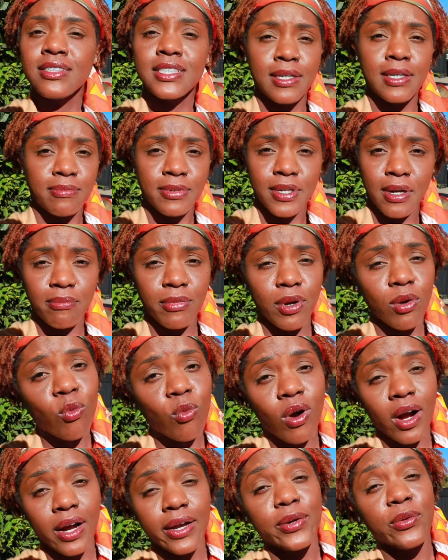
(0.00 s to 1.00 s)
Tip number
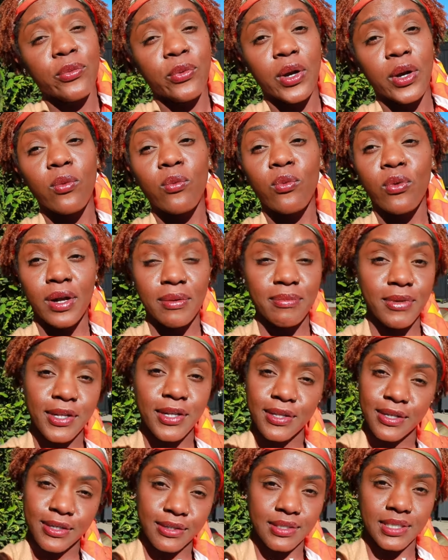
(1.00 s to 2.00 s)
one, wear warm
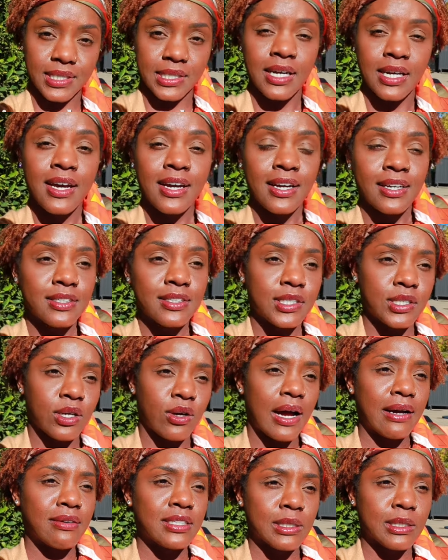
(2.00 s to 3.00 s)
clothes.
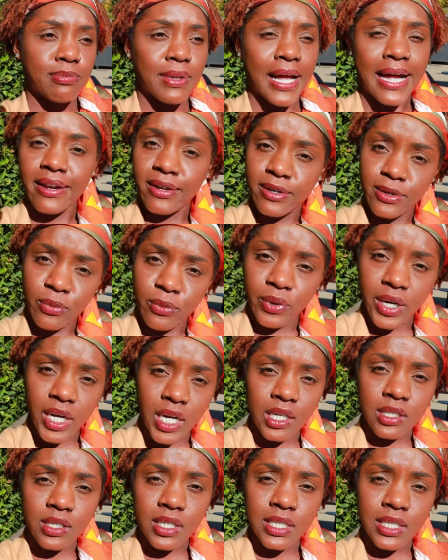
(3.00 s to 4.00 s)
So I was planning to
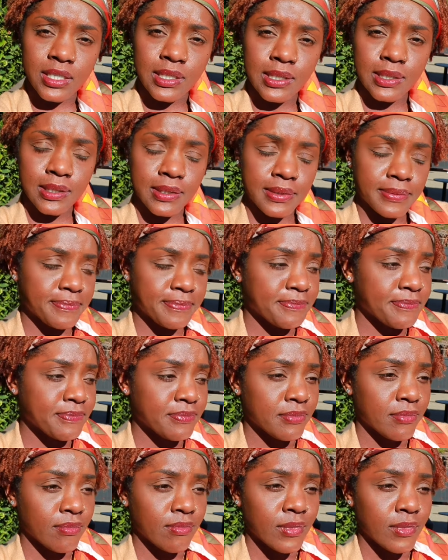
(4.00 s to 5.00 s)
wear this
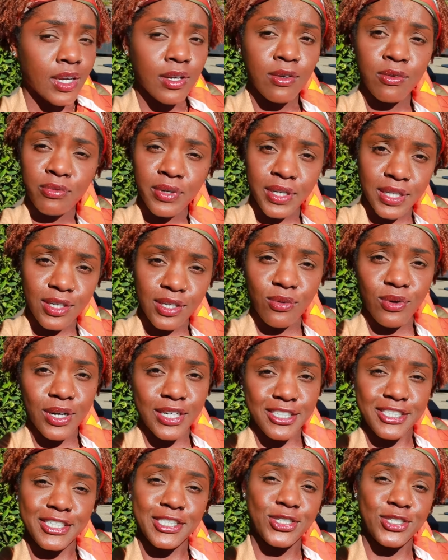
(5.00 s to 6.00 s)
really
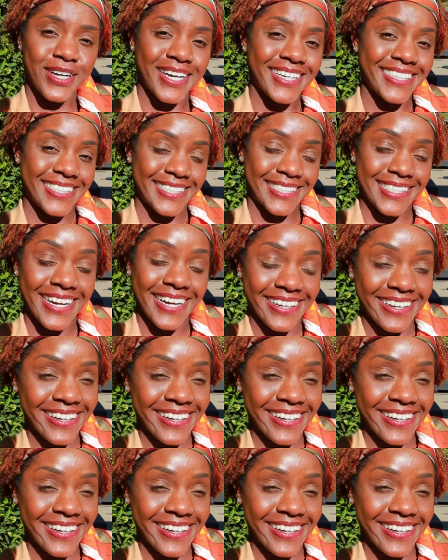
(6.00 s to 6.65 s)
gorgeous dress.